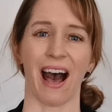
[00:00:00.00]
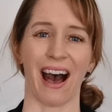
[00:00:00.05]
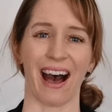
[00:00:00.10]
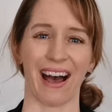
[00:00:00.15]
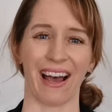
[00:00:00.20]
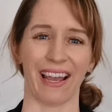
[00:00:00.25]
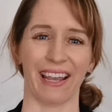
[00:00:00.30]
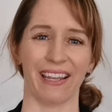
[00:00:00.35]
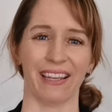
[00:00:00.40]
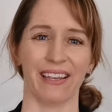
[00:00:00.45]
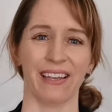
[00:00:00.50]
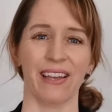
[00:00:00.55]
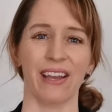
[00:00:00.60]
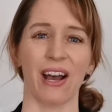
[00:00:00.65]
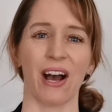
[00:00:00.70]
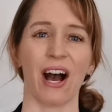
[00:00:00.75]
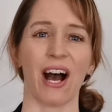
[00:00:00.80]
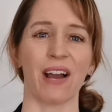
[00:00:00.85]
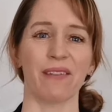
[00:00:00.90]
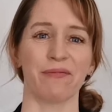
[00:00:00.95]
Hi,
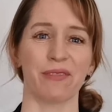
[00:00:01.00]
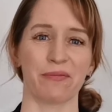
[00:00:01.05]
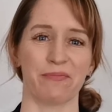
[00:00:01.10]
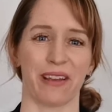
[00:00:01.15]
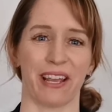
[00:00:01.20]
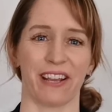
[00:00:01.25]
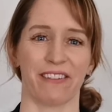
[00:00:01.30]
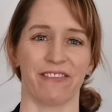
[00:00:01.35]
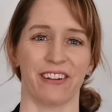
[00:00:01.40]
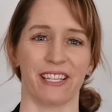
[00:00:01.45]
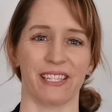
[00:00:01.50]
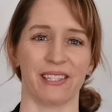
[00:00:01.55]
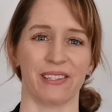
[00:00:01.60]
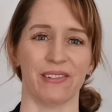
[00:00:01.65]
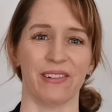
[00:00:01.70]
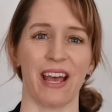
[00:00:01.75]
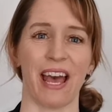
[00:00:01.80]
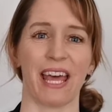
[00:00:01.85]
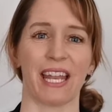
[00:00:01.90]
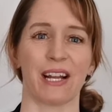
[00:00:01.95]
I'm Rebecca
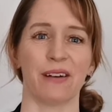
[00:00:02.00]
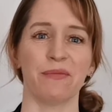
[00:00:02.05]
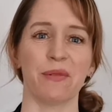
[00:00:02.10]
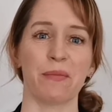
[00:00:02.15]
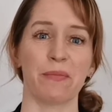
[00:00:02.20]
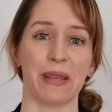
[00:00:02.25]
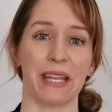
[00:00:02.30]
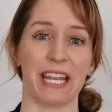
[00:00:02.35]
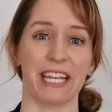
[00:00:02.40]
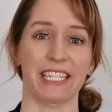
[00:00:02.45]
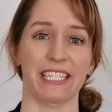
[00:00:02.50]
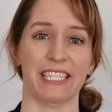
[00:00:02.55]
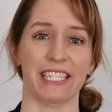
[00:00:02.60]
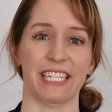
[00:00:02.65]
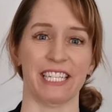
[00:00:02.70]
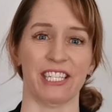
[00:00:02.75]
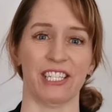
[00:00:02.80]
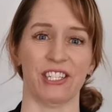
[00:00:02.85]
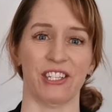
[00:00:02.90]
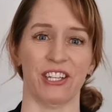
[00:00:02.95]
Russell and I'm a
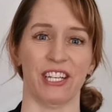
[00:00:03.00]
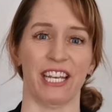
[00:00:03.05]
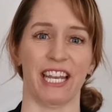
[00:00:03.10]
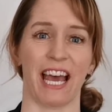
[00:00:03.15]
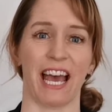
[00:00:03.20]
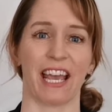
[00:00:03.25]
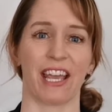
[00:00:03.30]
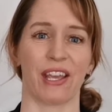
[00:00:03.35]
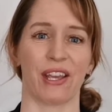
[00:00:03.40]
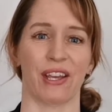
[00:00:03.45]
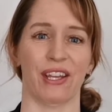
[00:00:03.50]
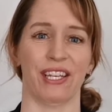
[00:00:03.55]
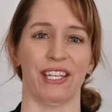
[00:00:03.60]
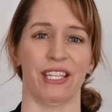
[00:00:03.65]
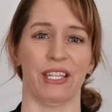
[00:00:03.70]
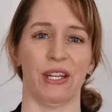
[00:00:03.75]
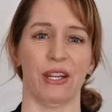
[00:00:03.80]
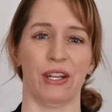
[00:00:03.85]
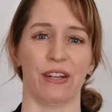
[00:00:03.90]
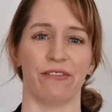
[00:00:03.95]
PhD student at
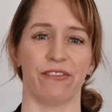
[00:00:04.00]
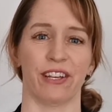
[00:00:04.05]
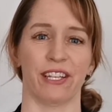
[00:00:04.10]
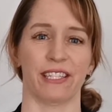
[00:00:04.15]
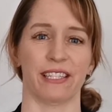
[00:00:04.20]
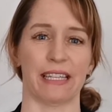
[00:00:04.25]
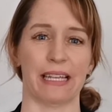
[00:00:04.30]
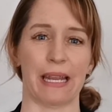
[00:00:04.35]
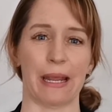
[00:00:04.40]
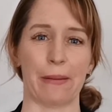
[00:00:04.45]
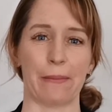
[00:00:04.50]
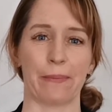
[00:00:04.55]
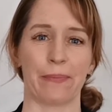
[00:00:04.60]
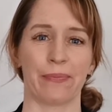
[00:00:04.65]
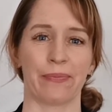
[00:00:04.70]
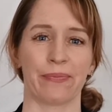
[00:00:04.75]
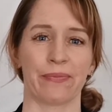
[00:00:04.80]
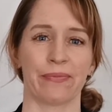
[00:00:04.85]
Curtin University.